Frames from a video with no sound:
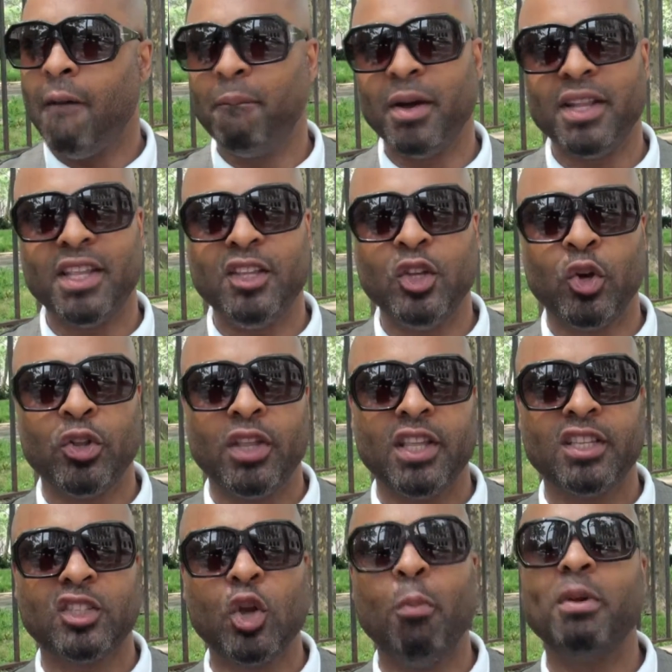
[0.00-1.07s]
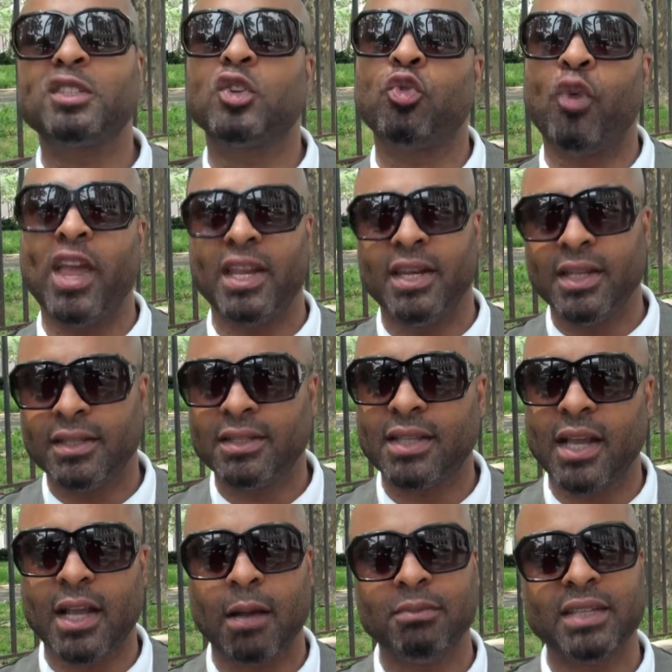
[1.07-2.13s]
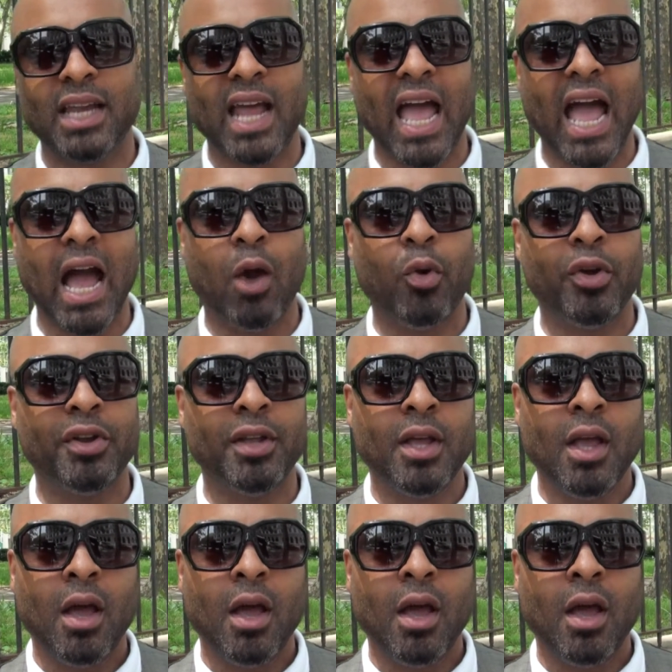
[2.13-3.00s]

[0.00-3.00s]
But there's so much greatness that comes out of Howard,